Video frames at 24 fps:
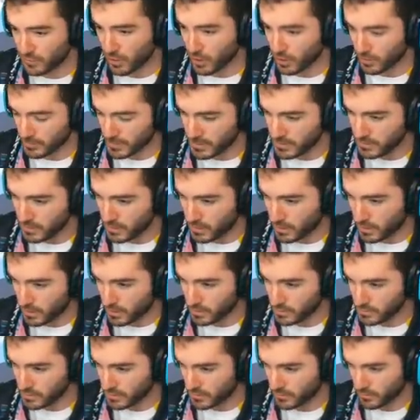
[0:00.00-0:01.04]
carbon
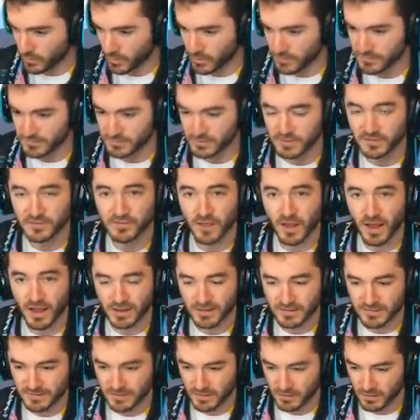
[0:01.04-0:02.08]
all across the sides